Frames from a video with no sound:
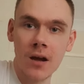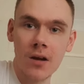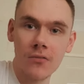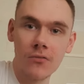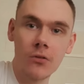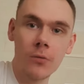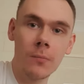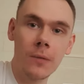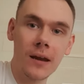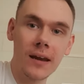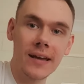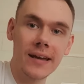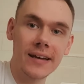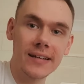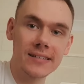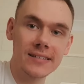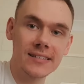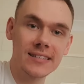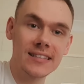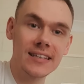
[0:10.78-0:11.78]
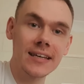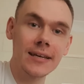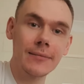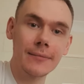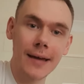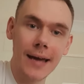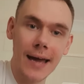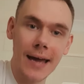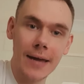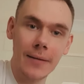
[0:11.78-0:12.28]
Rugby League is a team
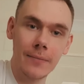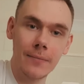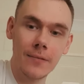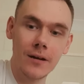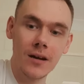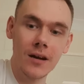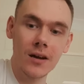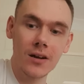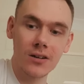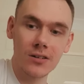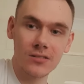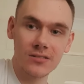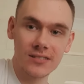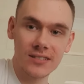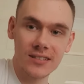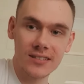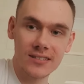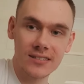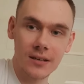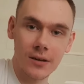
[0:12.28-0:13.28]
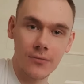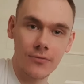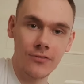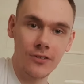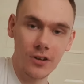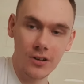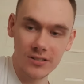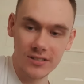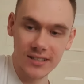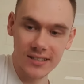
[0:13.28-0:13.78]
game consisting of
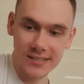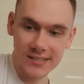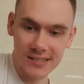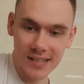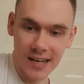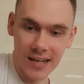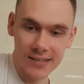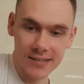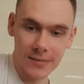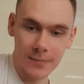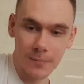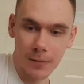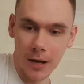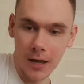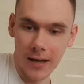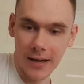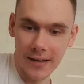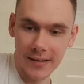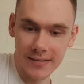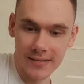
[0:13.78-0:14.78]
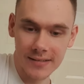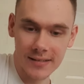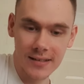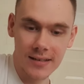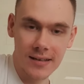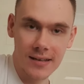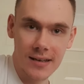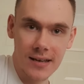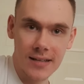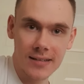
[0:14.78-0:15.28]
13 starting players
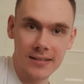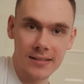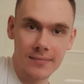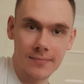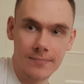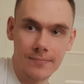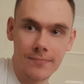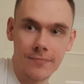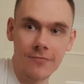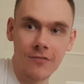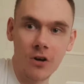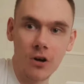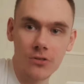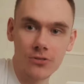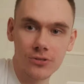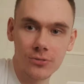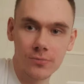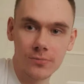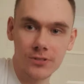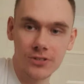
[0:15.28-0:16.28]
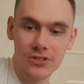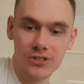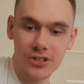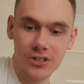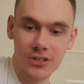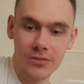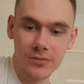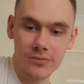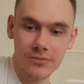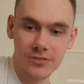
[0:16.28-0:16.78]
and 4
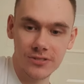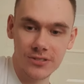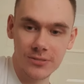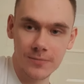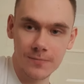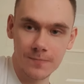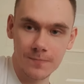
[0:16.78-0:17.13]
substitutes.